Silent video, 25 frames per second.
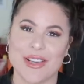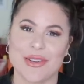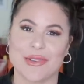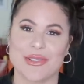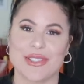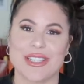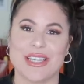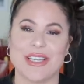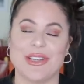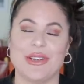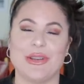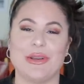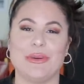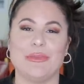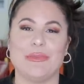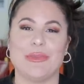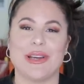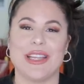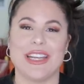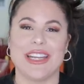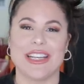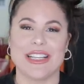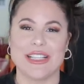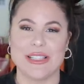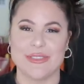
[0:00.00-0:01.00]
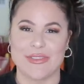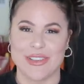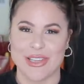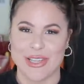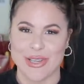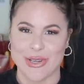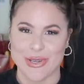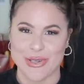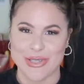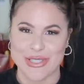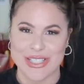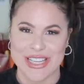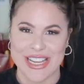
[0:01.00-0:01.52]
I'll see you in my next
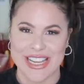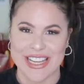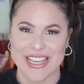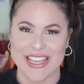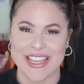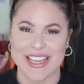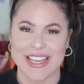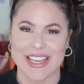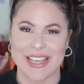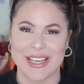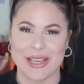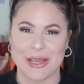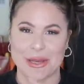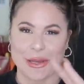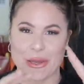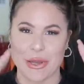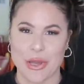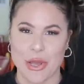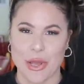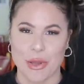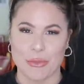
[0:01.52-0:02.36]
video. Take care.